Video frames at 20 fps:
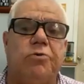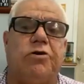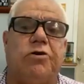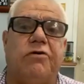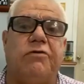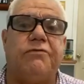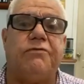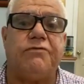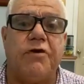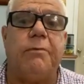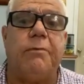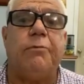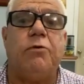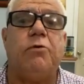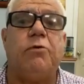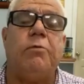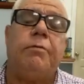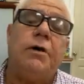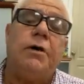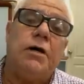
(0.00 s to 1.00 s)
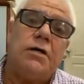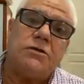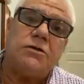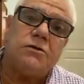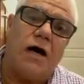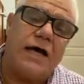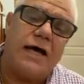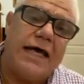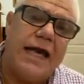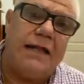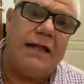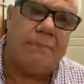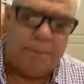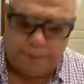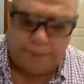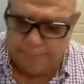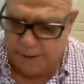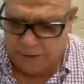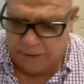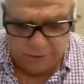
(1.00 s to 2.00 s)
to work from home. So
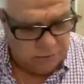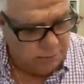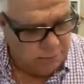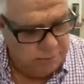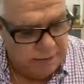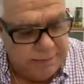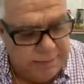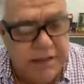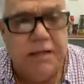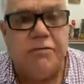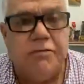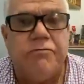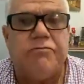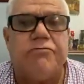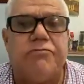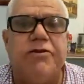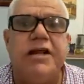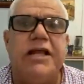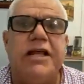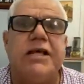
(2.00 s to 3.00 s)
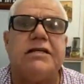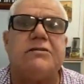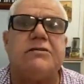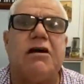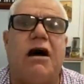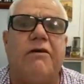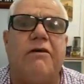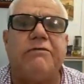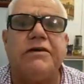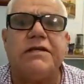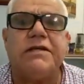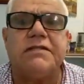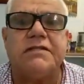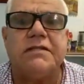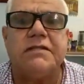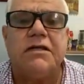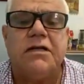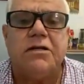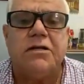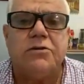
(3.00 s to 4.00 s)
again, maybe 3 days
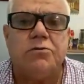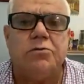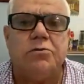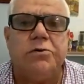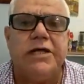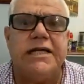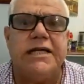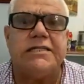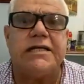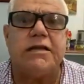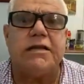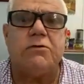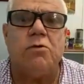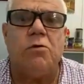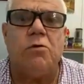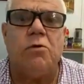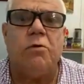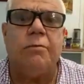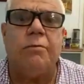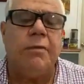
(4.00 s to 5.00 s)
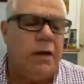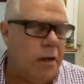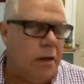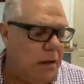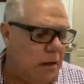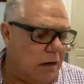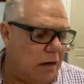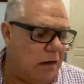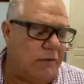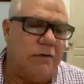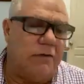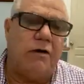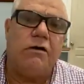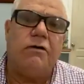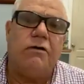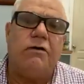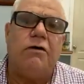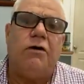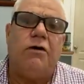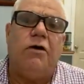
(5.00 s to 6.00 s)
office, 2 days at home,
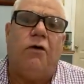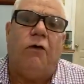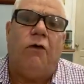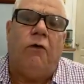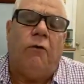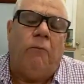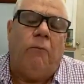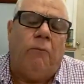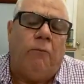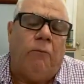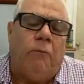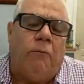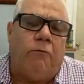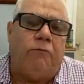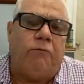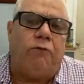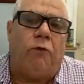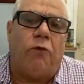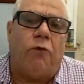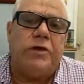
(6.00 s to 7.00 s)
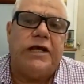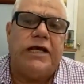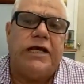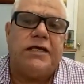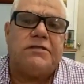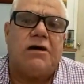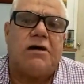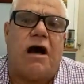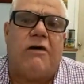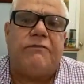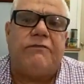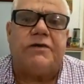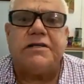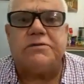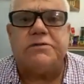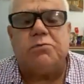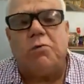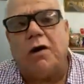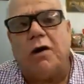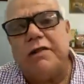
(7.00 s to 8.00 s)
or 4 days
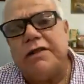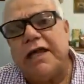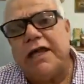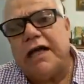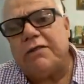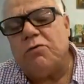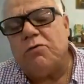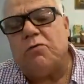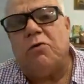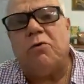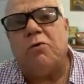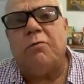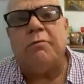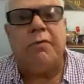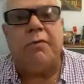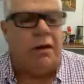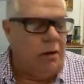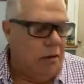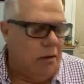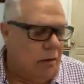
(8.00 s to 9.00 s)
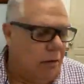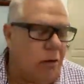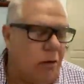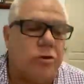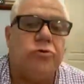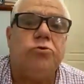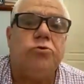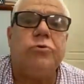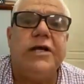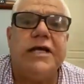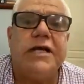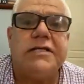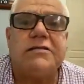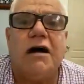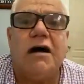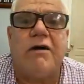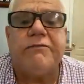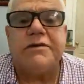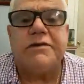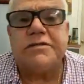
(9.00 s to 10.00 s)
office, 1 day at home, or 2
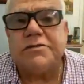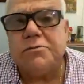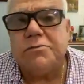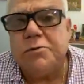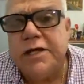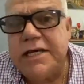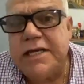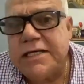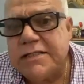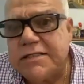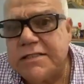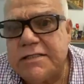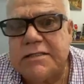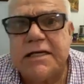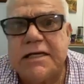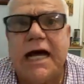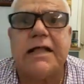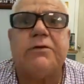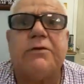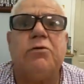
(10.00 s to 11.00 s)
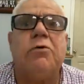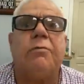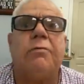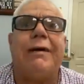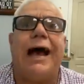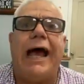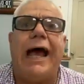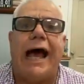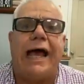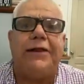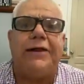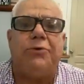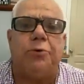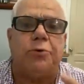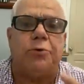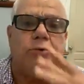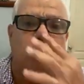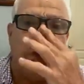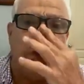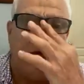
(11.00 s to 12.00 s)
days office, 2 days at home. I
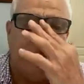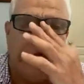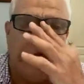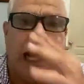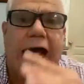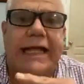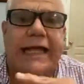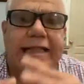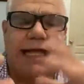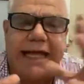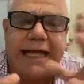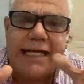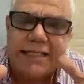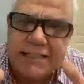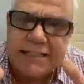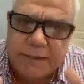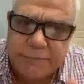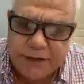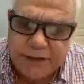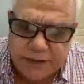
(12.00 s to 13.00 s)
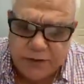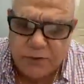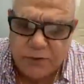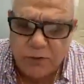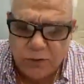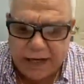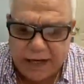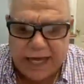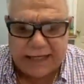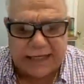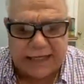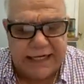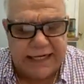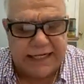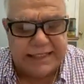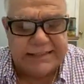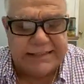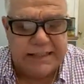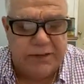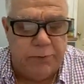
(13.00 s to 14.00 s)
don't know. I think it's something to look
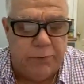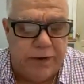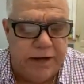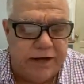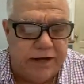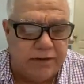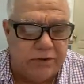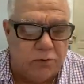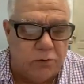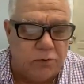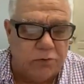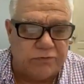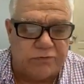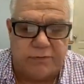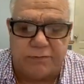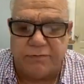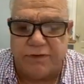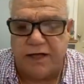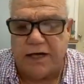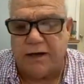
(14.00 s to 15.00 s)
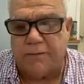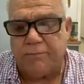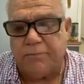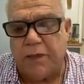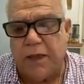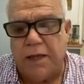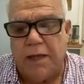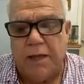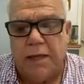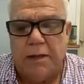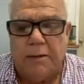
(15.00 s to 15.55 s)
at, and let's see where it goes from there.